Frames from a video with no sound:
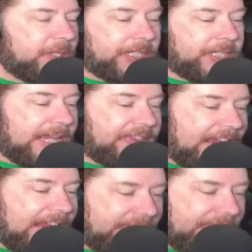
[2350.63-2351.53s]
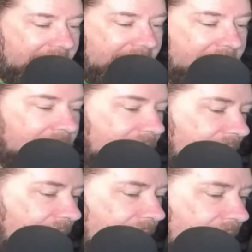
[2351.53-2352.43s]
But you get the idea.
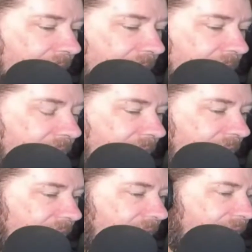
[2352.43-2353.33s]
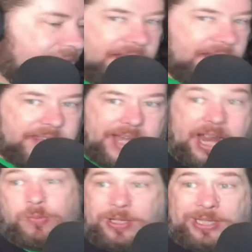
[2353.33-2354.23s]
Uh, I think that I
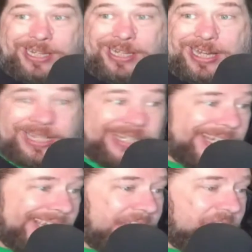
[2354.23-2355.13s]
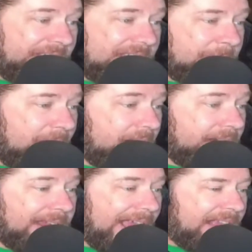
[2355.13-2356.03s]
really like uh, Jean Smart.
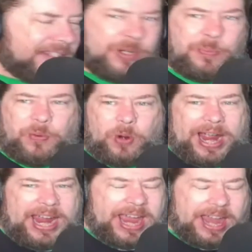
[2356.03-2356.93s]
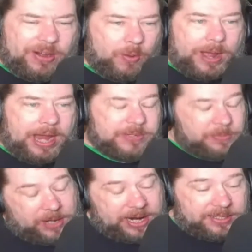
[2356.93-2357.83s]
Surprise! I don't know why I'm
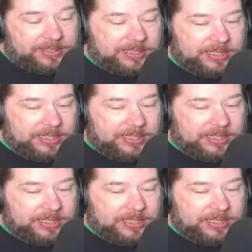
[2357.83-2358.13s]
surprised.